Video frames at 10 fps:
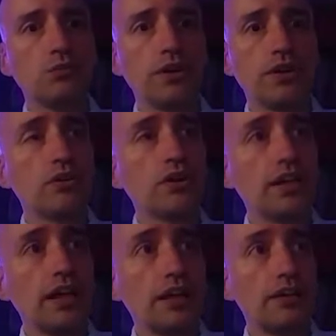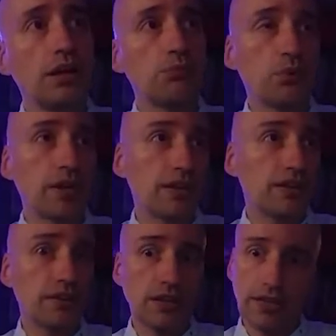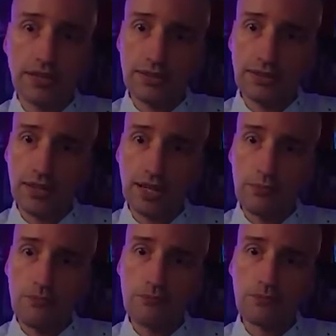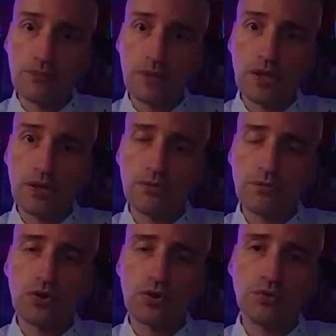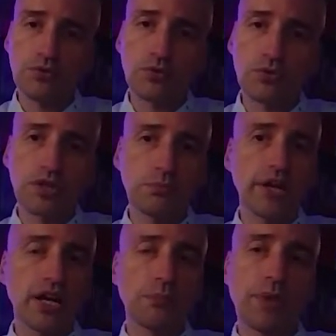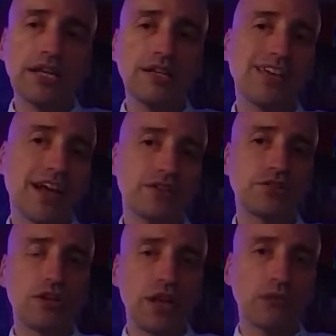what you're going to end up with is VoiceOver is going to break up any text that